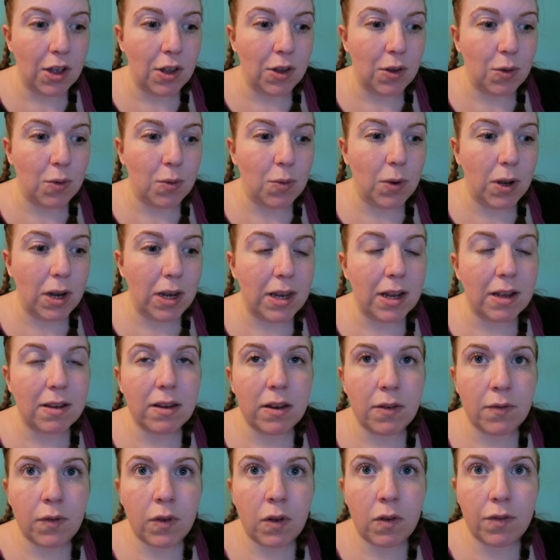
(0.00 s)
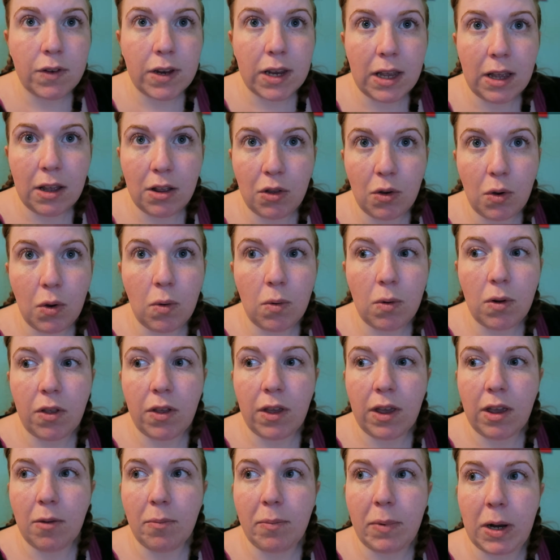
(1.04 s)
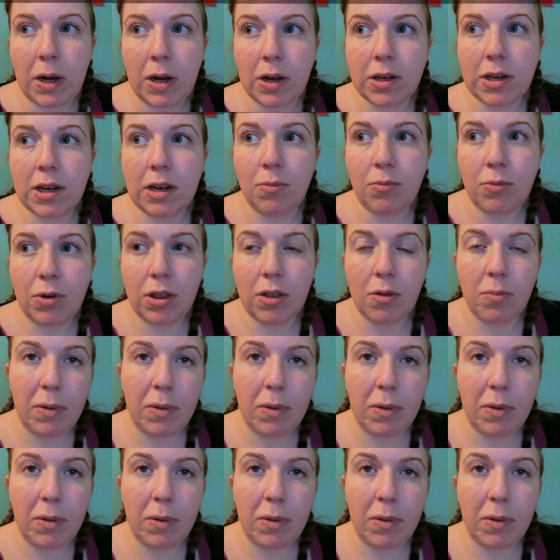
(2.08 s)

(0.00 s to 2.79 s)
so it does involve taking the whole thing apart and bring the